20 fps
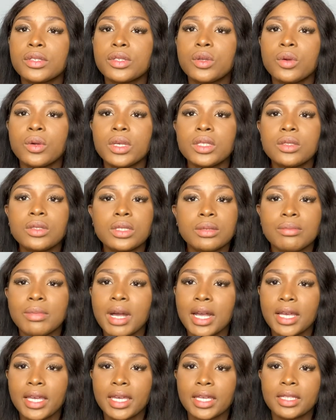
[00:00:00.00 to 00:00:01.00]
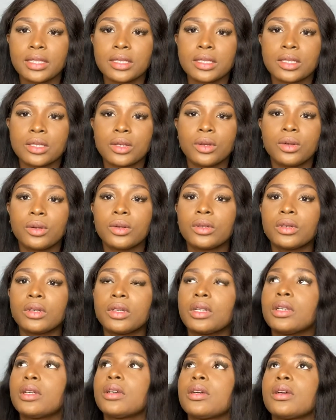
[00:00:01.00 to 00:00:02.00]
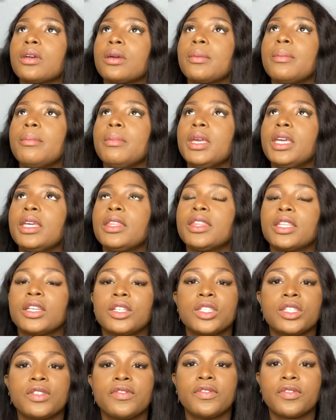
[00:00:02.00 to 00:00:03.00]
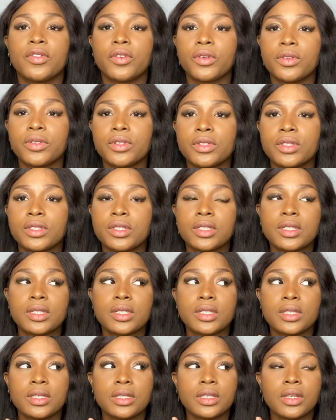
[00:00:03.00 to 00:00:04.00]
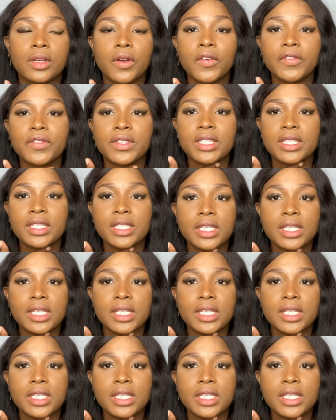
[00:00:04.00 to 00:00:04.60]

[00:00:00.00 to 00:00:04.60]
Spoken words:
going to the market on May 31st of this